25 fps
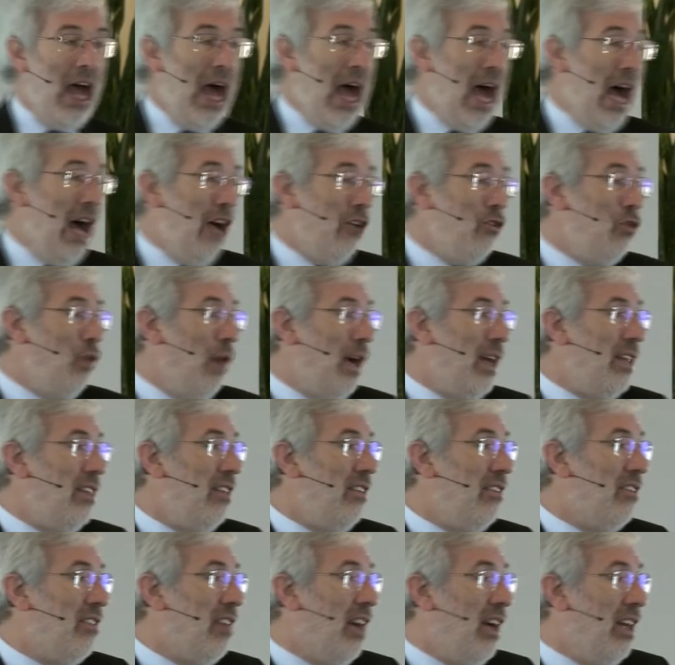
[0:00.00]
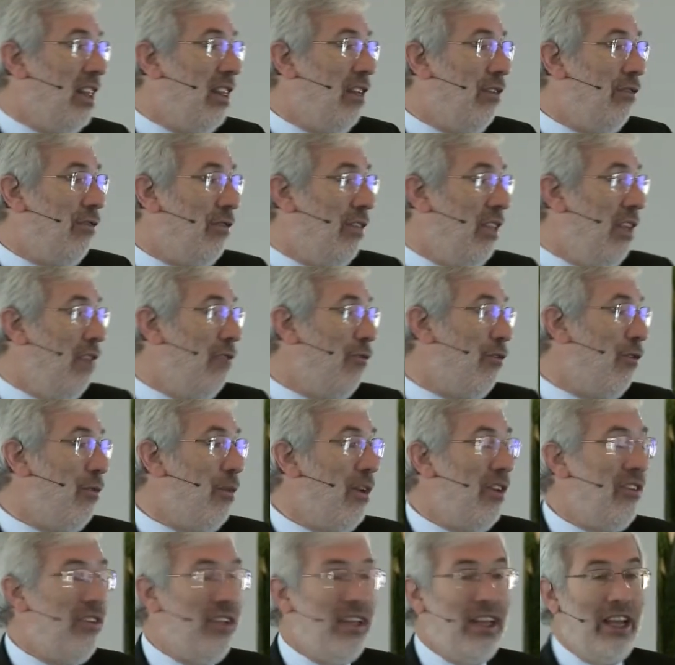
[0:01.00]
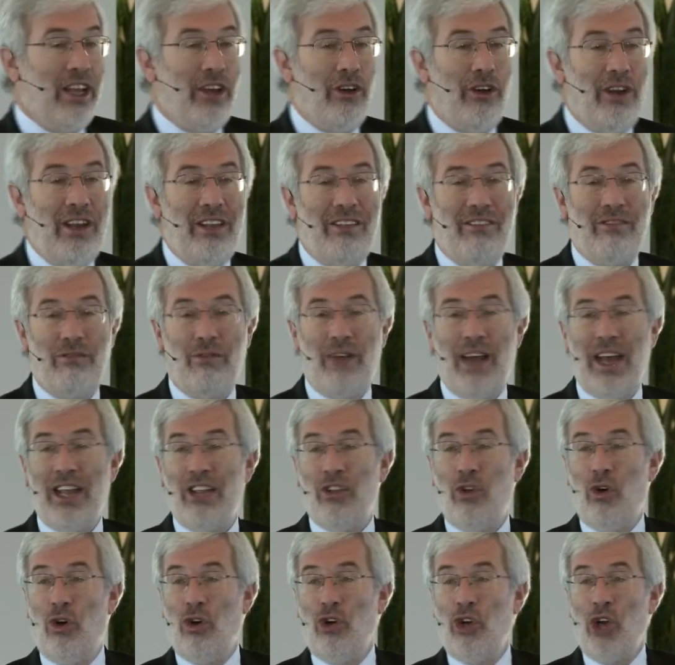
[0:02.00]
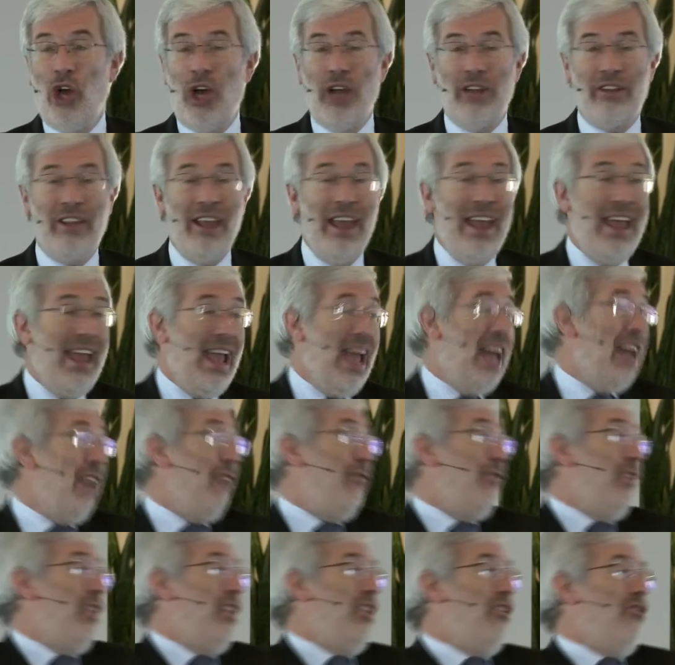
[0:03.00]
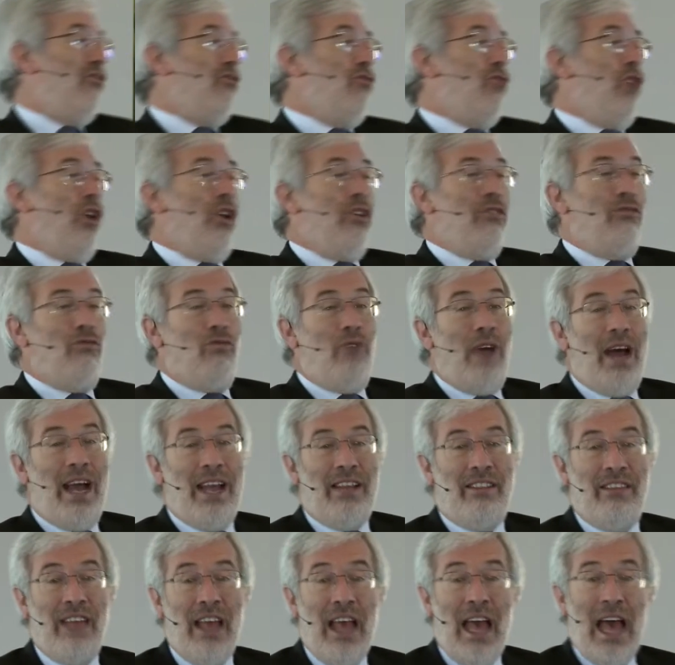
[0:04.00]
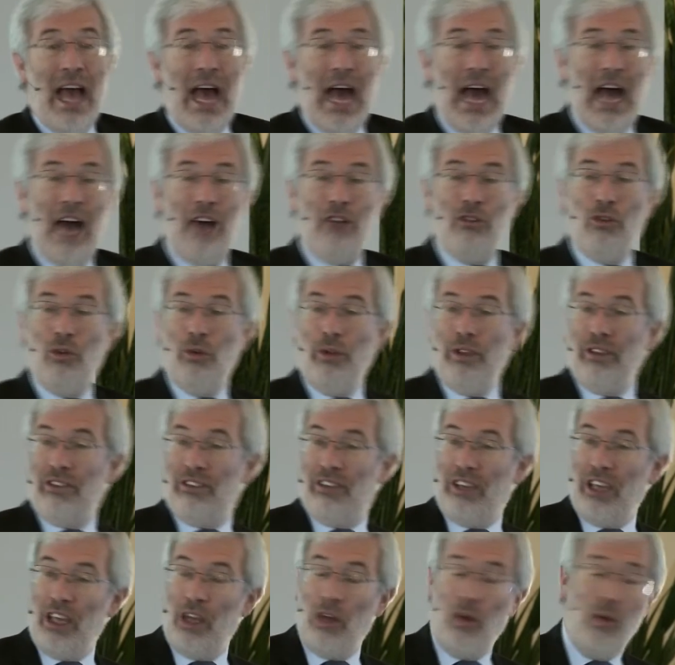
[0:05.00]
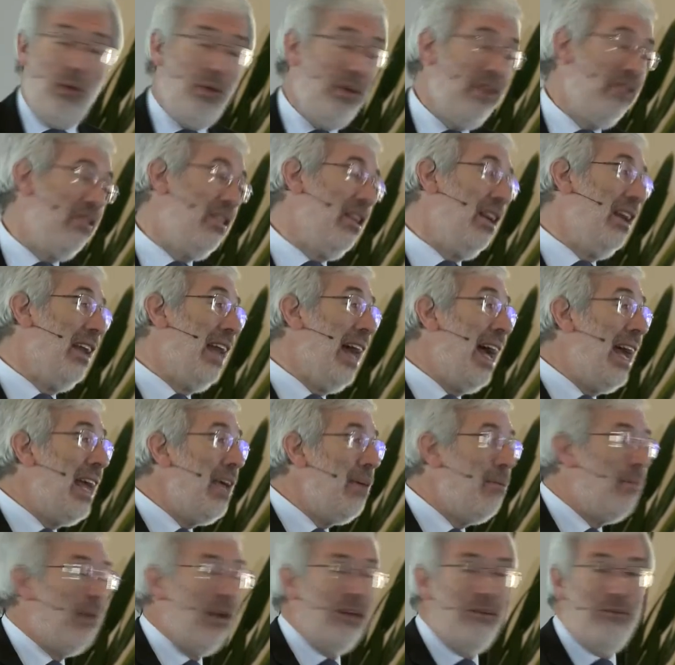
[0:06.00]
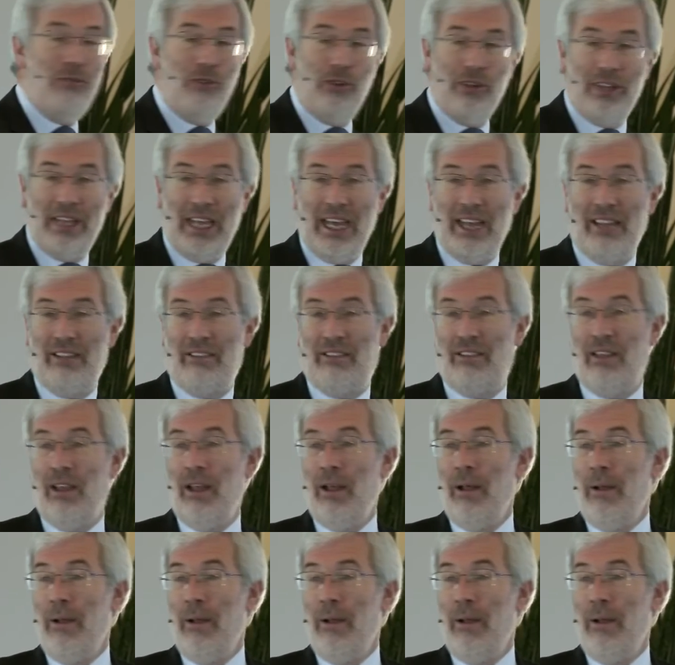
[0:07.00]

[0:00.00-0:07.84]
How do I decide if the information that I got is right or not? And if it is not right, how do we see who is liable for that